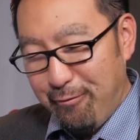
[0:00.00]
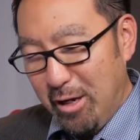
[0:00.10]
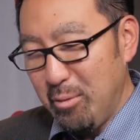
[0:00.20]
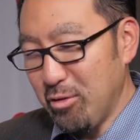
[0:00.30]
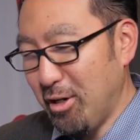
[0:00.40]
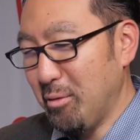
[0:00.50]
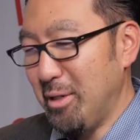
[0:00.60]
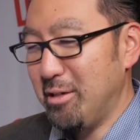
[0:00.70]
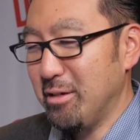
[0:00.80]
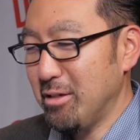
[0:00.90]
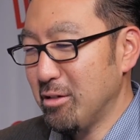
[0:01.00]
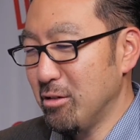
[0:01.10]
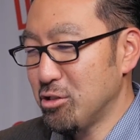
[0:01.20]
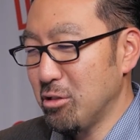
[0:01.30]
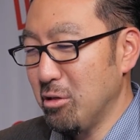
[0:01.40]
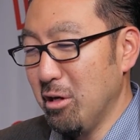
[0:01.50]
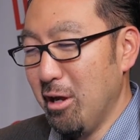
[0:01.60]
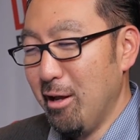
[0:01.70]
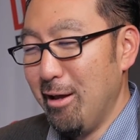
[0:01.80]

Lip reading: Their famous automated testing culture.